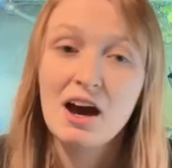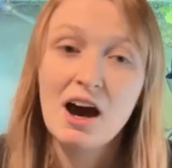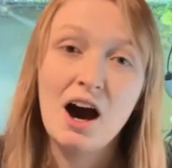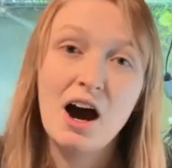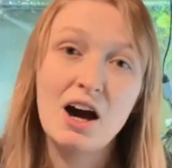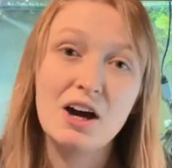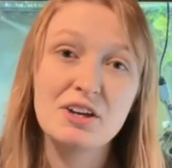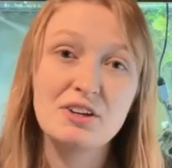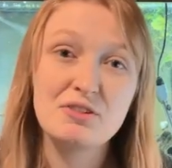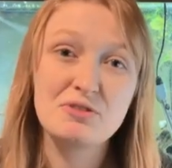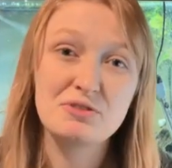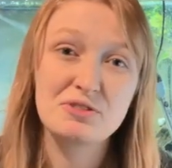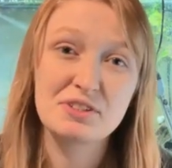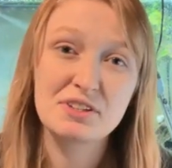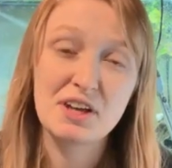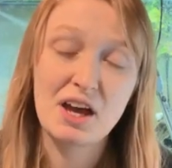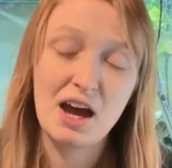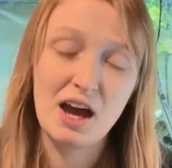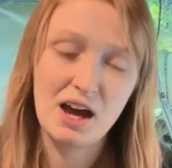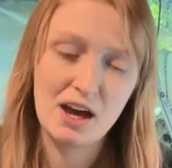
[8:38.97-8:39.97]
I use
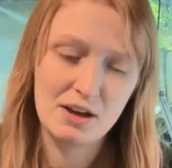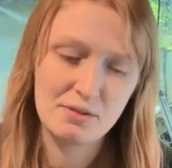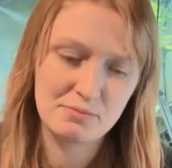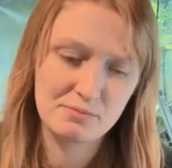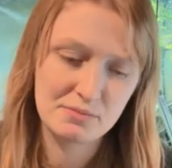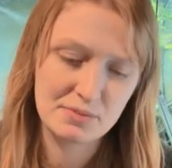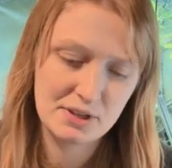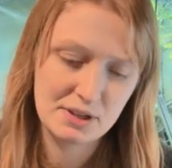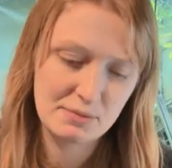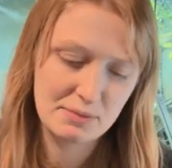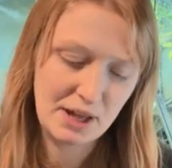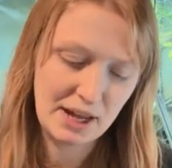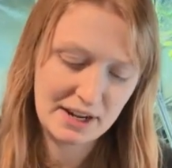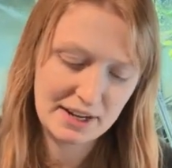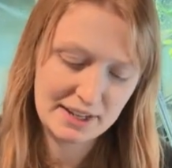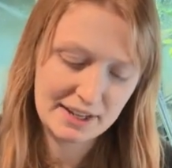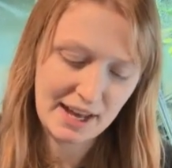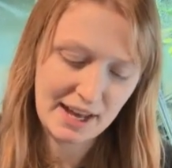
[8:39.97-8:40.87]
Planet